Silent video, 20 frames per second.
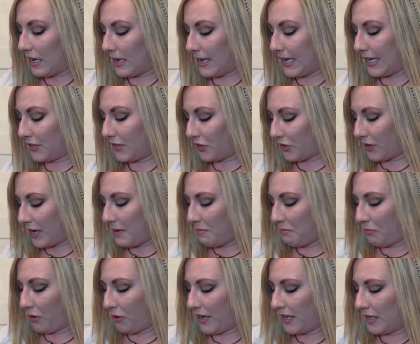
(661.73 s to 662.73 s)
Uh, it's a
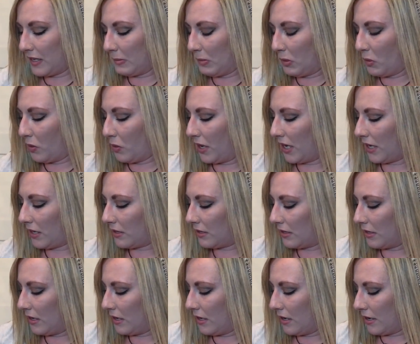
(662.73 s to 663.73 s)
great price
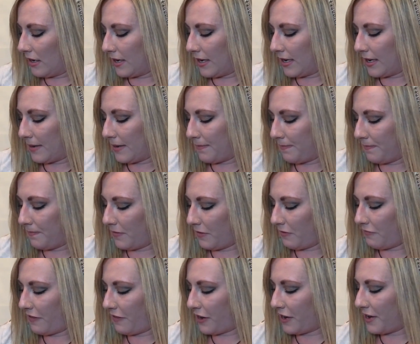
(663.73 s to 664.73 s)
point, um,
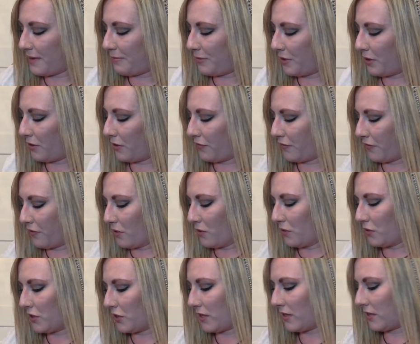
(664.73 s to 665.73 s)
very
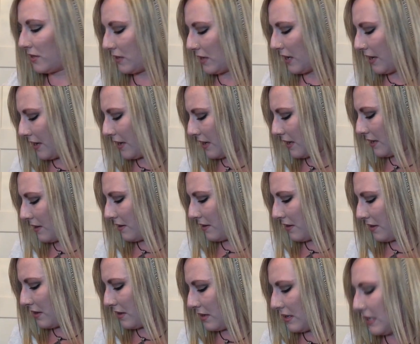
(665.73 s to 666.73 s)
beautiful, just uh,
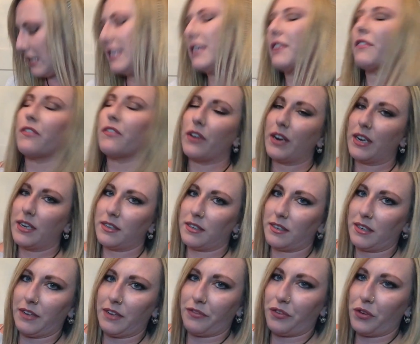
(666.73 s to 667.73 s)

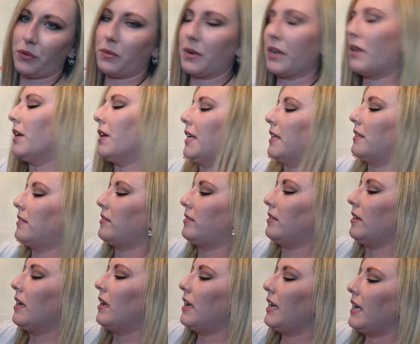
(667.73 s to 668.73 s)
different, if you will.
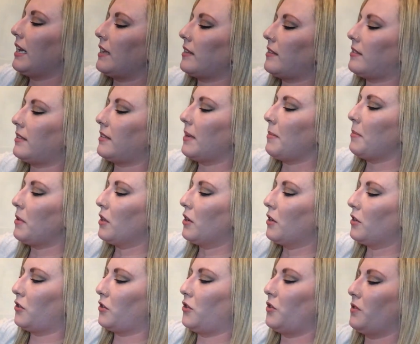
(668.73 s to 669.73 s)
It's it's
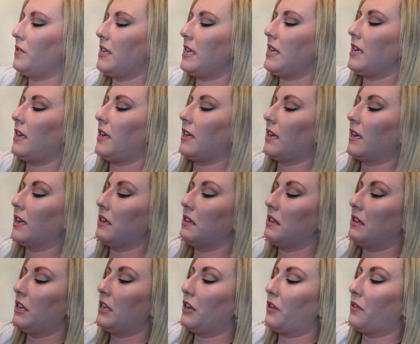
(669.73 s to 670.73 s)
similar to the
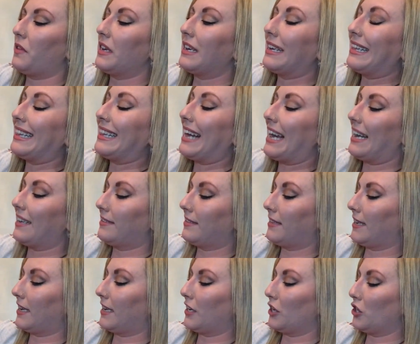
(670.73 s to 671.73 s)
you know the
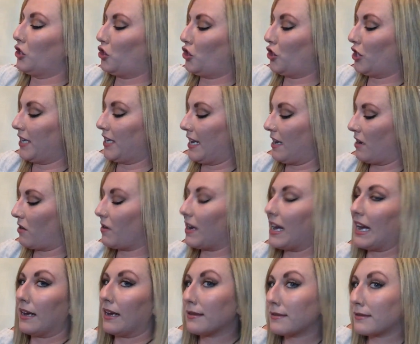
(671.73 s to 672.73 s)
classic Chanel
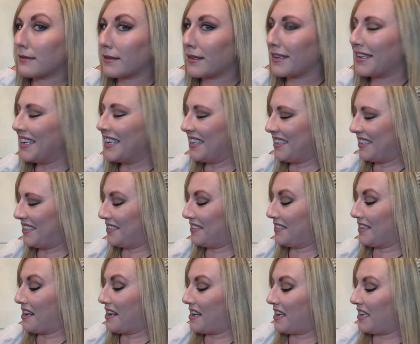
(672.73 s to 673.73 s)
esque
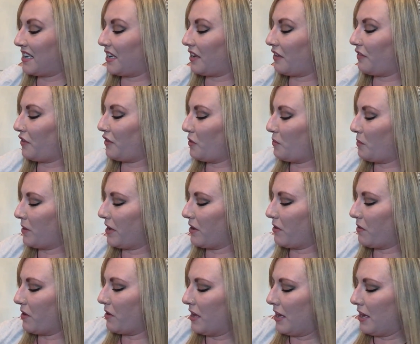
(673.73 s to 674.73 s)
design, if you
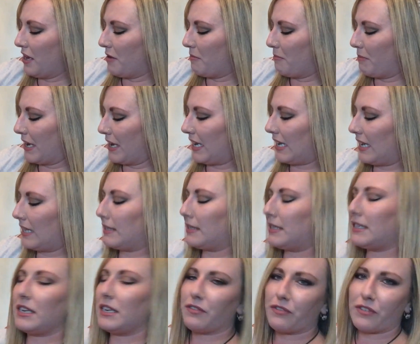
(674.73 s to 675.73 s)
will, but it's
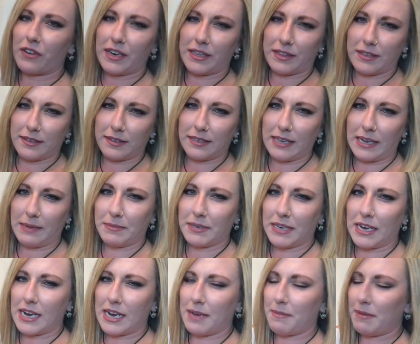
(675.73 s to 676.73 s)
different at the same
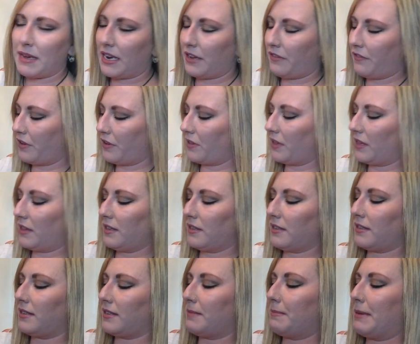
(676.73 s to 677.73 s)
time. And I feel that
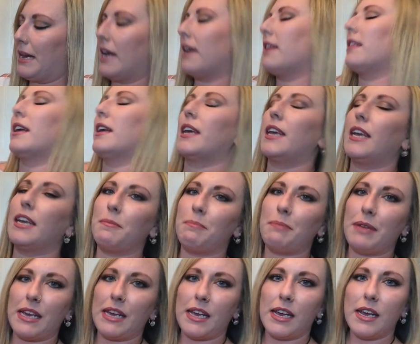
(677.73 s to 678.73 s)
this is a bag that can
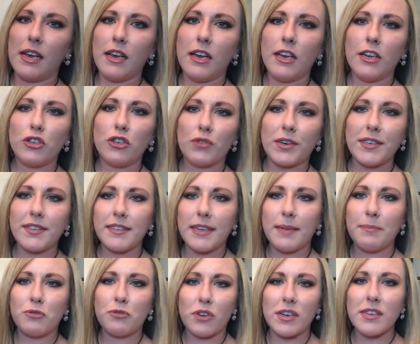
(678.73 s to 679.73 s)
be dressed
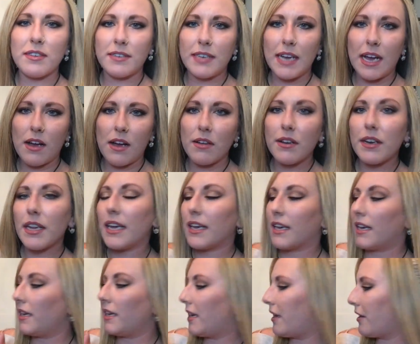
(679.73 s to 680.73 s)
up, dressed down. It
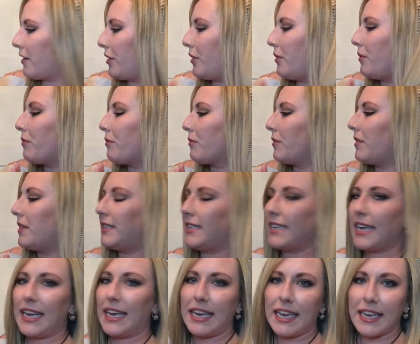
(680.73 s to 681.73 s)
can carry you through the
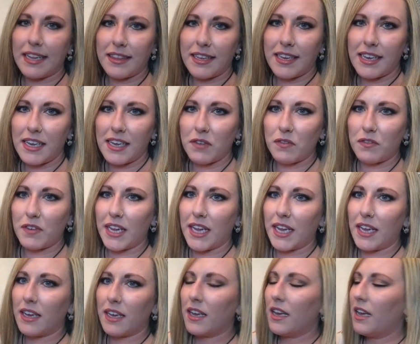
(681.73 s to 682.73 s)
day and the
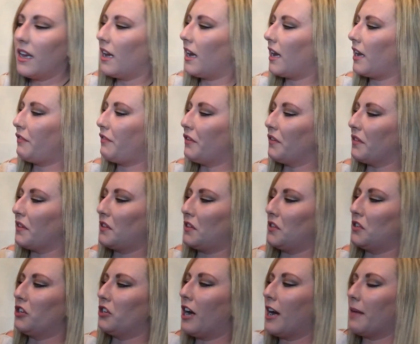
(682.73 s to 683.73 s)
evening. I feel that
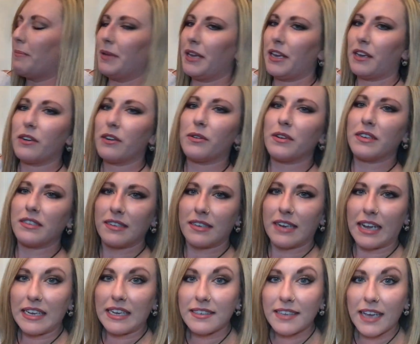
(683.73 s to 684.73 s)
the top handle is a
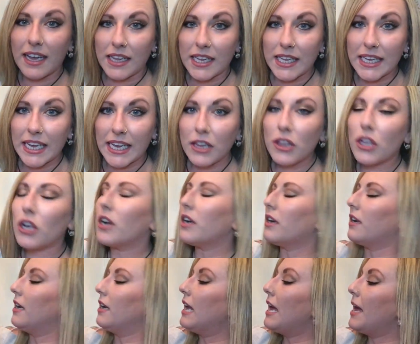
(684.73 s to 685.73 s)
nice, elegant
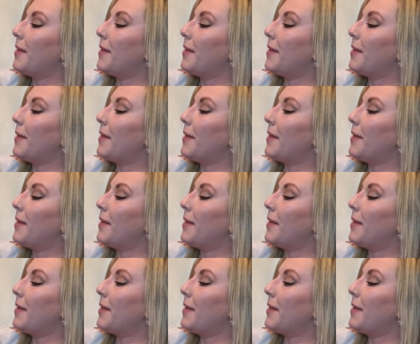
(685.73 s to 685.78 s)
look.